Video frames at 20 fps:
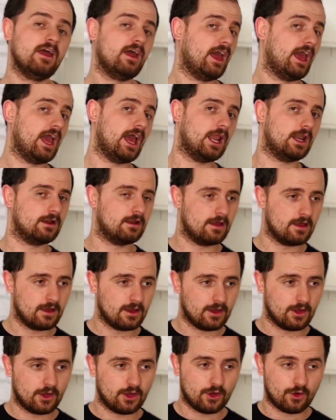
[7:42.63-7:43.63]
And
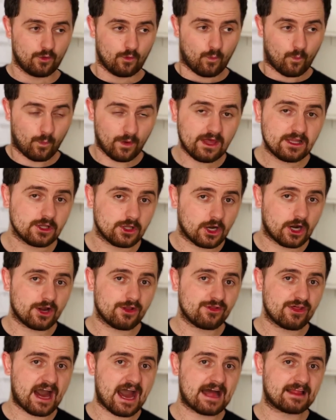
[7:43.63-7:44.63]
we
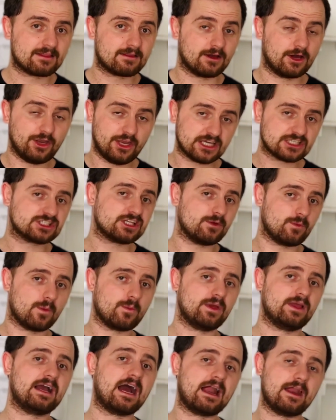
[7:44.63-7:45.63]
learned that initially when
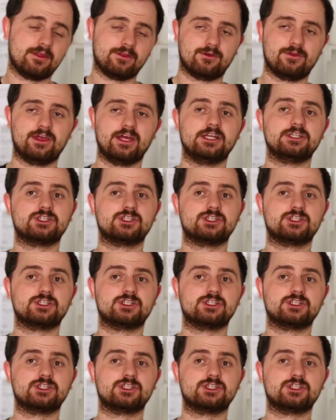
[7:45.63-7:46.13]
we got into the